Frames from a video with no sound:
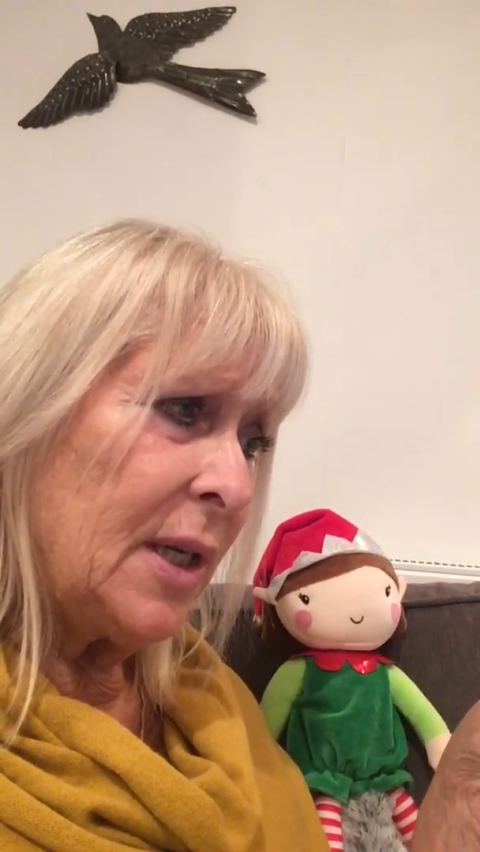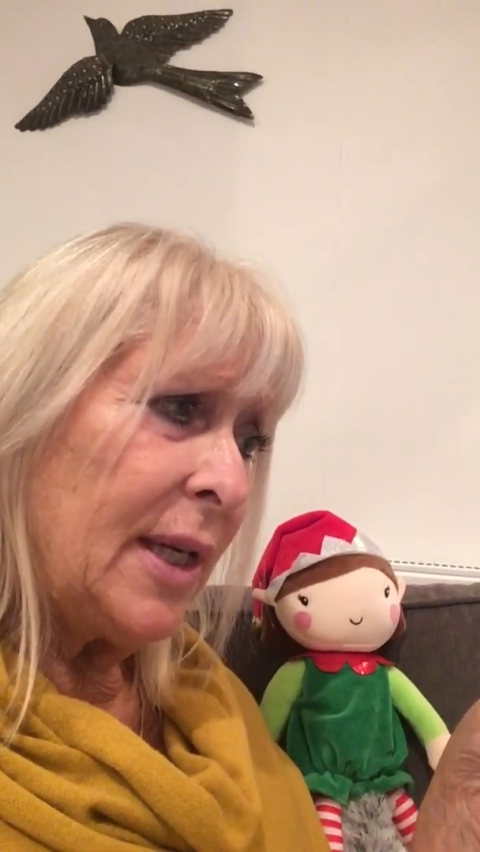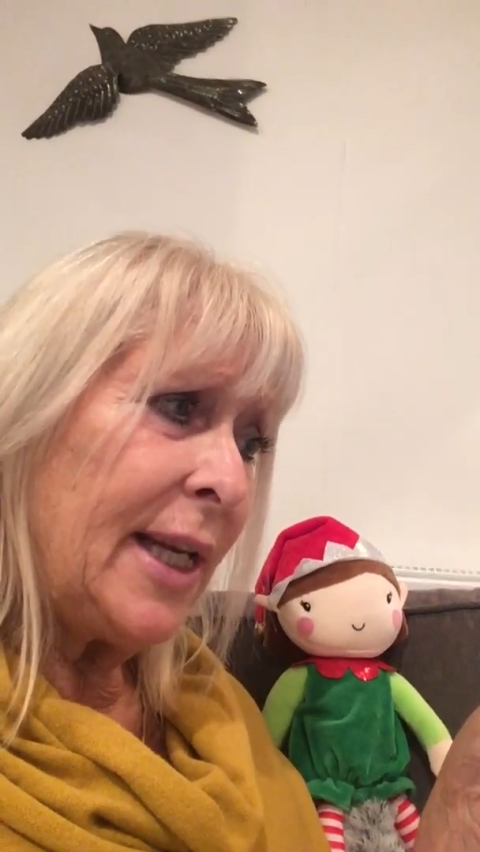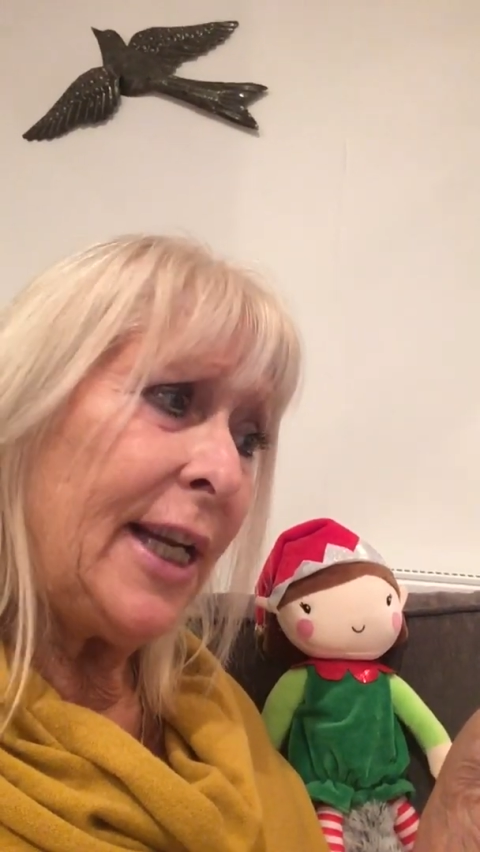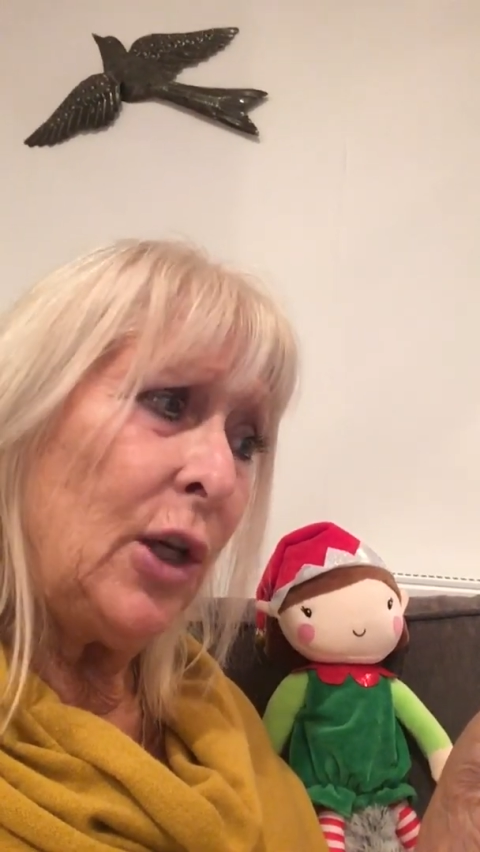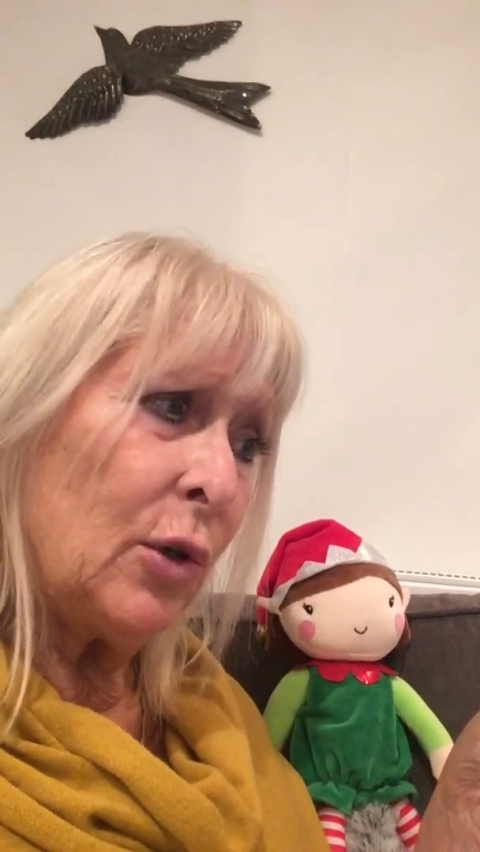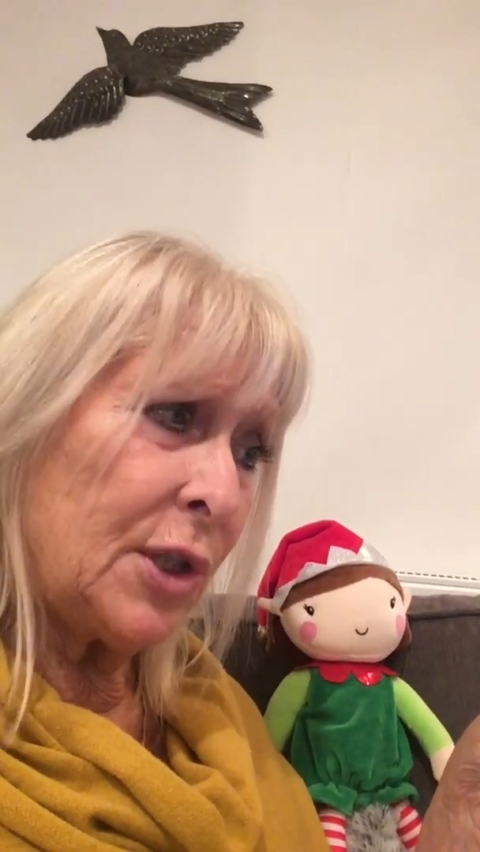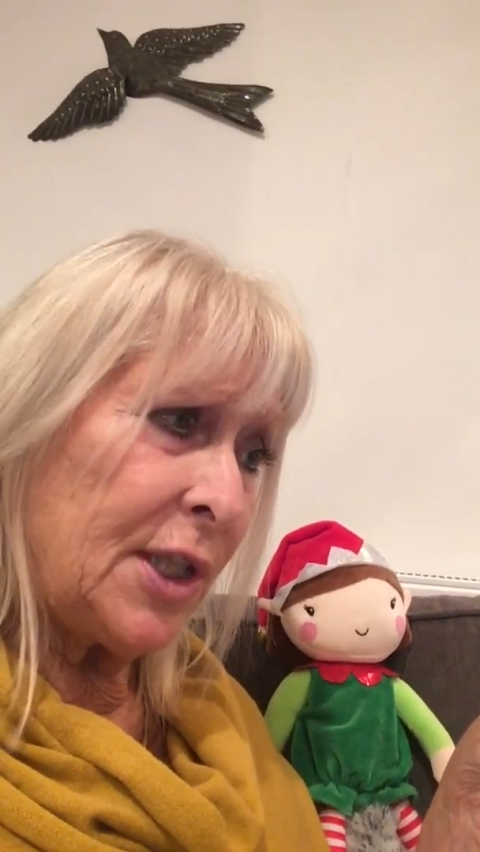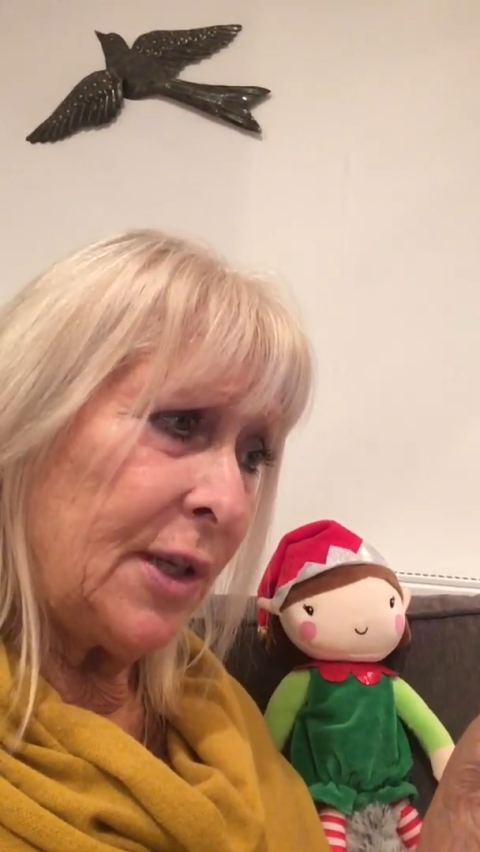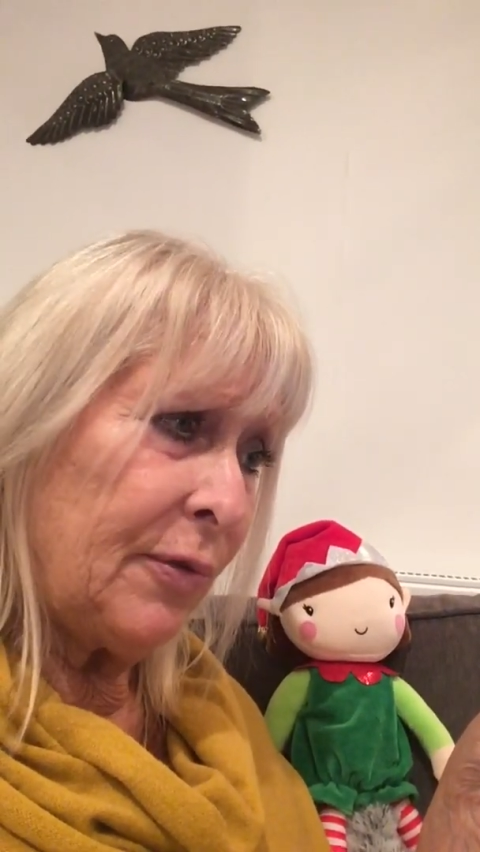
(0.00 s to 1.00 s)
He
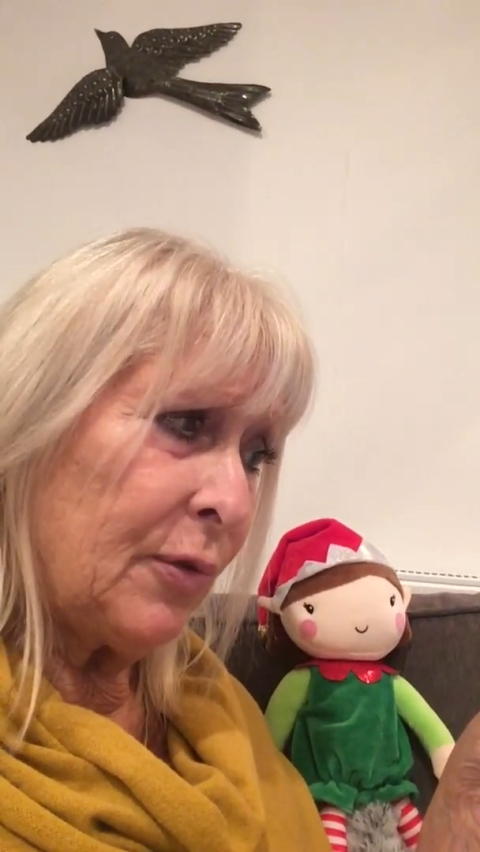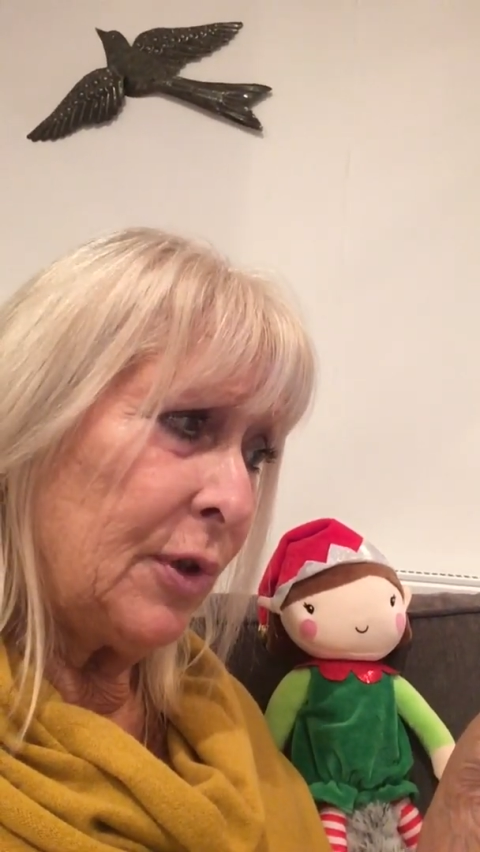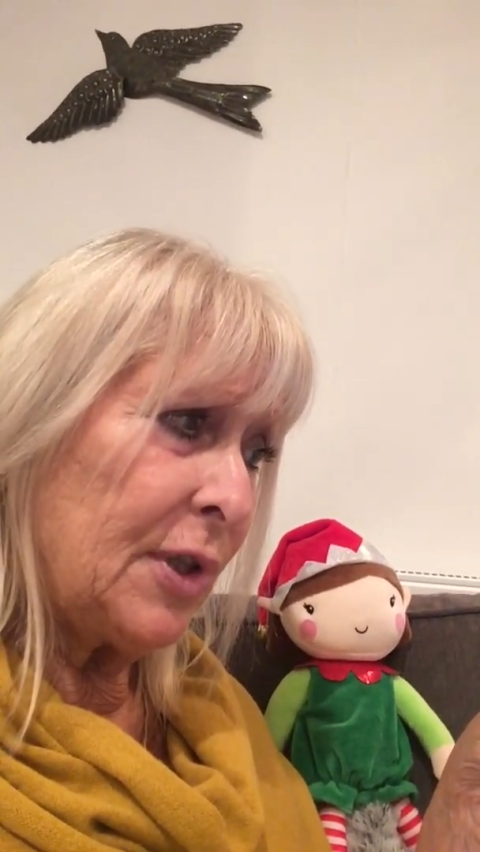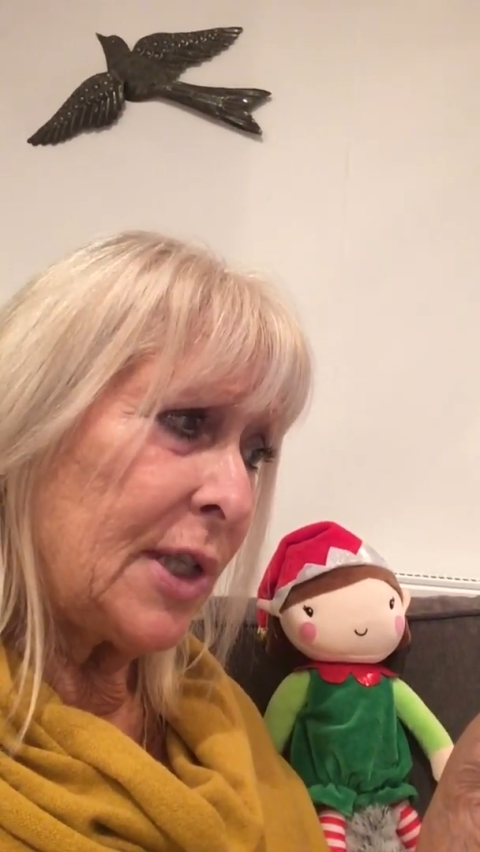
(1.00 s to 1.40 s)
looked different